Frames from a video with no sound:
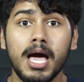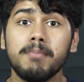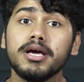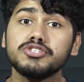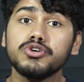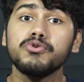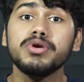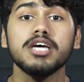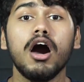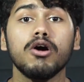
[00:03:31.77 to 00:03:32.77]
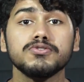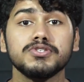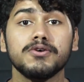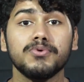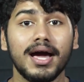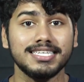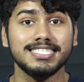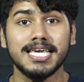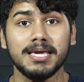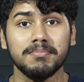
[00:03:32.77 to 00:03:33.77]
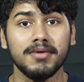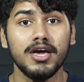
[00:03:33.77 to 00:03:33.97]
make sure you reach out to the RYSE team.